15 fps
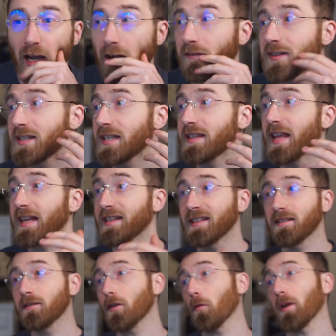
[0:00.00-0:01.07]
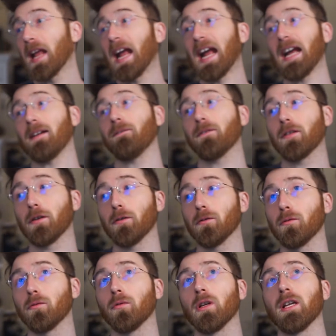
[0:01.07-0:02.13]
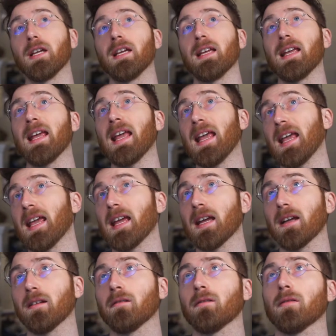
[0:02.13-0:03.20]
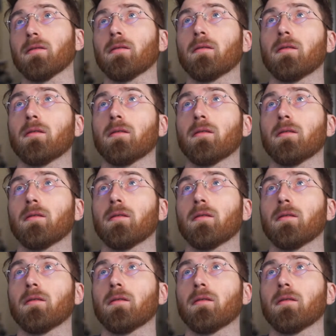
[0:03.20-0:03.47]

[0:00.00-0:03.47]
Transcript: Obviously, they don't have to, and